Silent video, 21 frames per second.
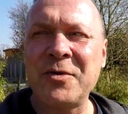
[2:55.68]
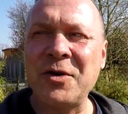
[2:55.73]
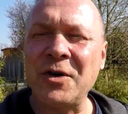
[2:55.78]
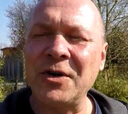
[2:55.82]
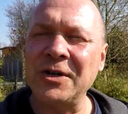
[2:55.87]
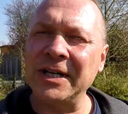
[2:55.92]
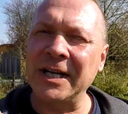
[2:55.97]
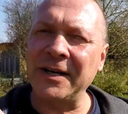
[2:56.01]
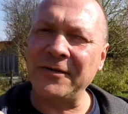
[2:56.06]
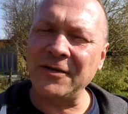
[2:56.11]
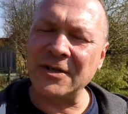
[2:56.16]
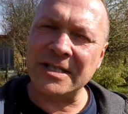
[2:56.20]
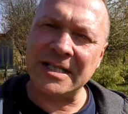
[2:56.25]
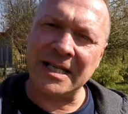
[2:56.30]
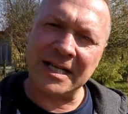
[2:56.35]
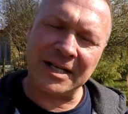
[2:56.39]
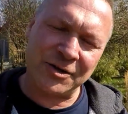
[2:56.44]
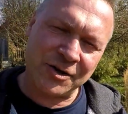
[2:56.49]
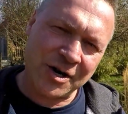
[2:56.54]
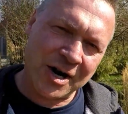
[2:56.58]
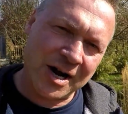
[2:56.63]
going to have to
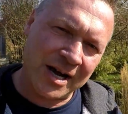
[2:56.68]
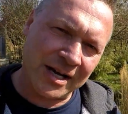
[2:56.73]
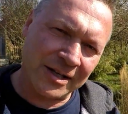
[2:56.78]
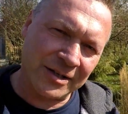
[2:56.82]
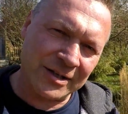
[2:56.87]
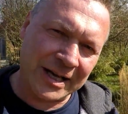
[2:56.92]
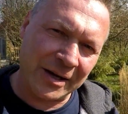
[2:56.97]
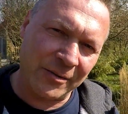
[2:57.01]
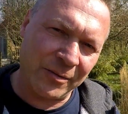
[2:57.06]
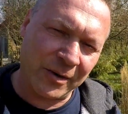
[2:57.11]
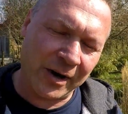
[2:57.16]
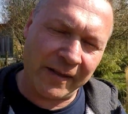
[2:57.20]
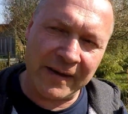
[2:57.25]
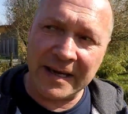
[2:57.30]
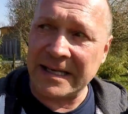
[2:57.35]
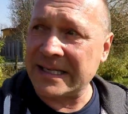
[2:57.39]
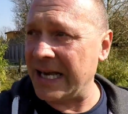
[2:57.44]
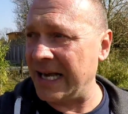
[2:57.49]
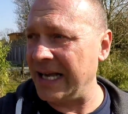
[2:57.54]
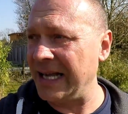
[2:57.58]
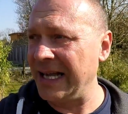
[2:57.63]
start trying to get one of
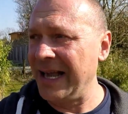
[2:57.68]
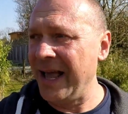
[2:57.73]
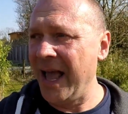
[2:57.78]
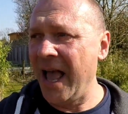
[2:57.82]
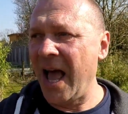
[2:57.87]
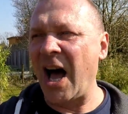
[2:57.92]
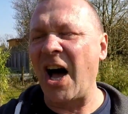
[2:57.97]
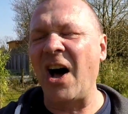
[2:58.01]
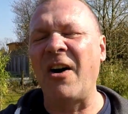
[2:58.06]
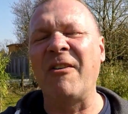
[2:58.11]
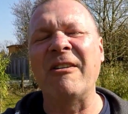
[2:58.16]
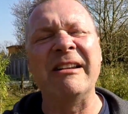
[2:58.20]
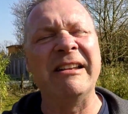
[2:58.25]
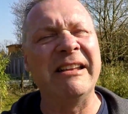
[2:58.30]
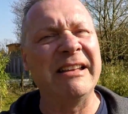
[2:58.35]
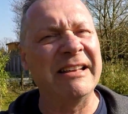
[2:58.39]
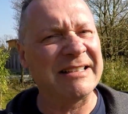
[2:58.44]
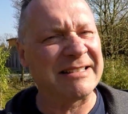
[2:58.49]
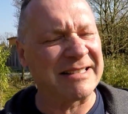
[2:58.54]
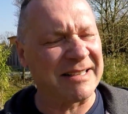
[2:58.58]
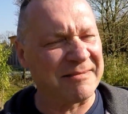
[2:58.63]
these. Oh, and
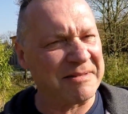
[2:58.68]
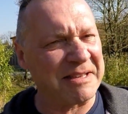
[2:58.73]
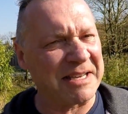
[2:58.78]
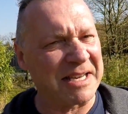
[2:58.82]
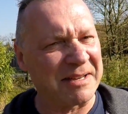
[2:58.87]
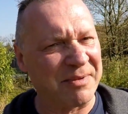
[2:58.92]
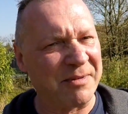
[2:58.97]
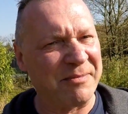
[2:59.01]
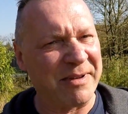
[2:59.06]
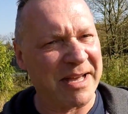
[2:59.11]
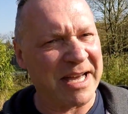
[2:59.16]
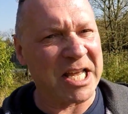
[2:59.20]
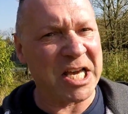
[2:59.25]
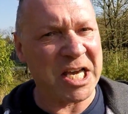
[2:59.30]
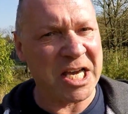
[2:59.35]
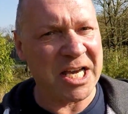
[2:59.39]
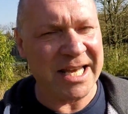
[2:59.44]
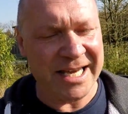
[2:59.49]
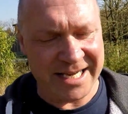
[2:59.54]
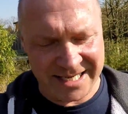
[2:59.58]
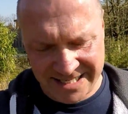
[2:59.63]
here's something I prepared
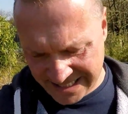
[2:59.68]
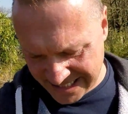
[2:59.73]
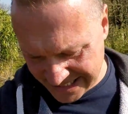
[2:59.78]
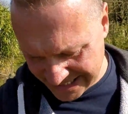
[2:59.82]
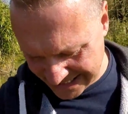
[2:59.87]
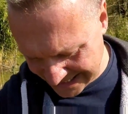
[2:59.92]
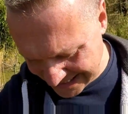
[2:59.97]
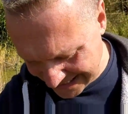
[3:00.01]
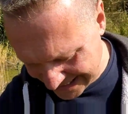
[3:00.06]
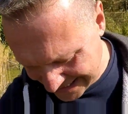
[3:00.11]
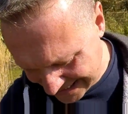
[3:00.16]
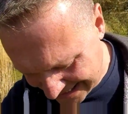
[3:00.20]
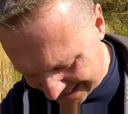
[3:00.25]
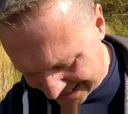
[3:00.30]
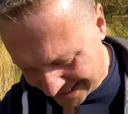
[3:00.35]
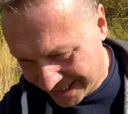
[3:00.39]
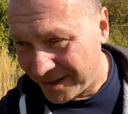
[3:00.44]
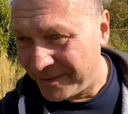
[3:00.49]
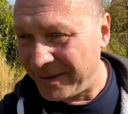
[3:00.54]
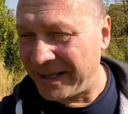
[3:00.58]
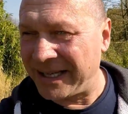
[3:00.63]
earlier.
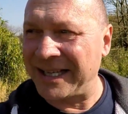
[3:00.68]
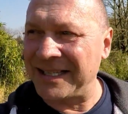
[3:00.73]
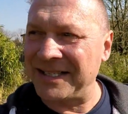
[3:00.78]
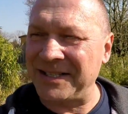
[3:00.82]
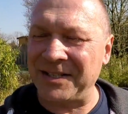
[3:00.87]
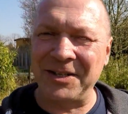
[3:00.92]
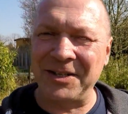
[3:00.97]
Because you